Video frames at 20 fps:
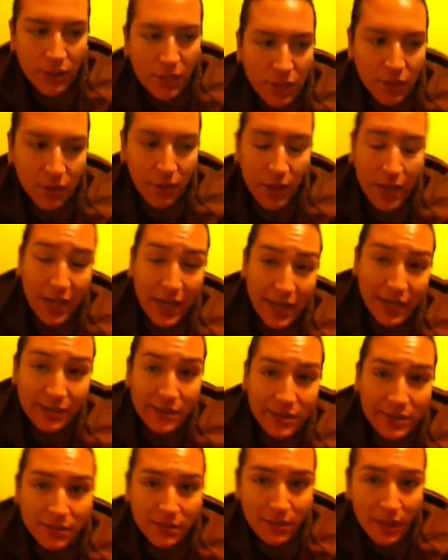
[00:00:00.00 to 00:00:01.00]
You know,
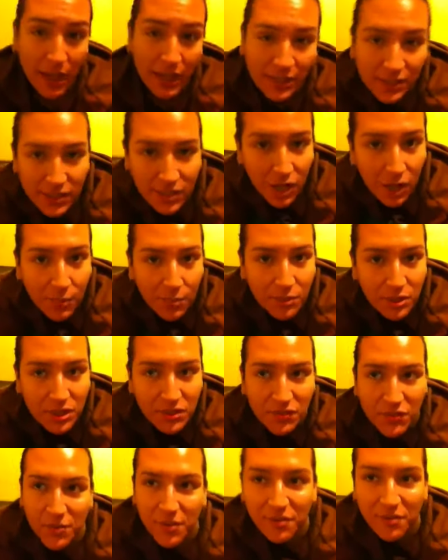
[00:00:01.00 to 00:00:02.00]
I just got
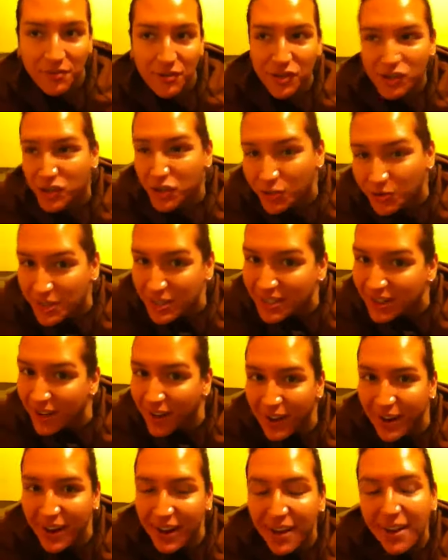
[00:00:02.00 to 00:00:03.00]
booked for my first show
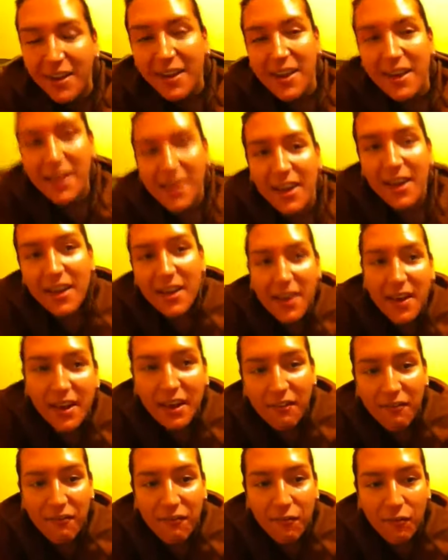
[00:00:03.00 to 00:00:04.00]
tonight
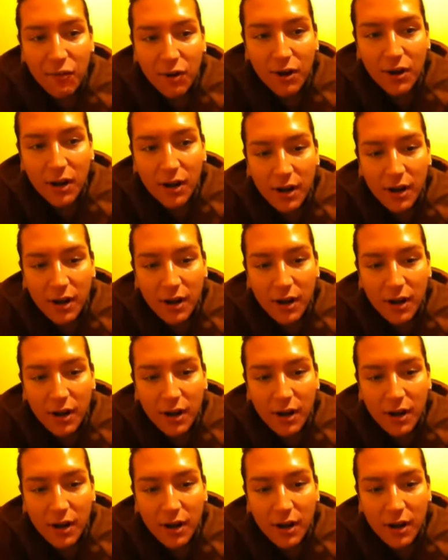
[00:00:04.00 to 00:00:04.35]
for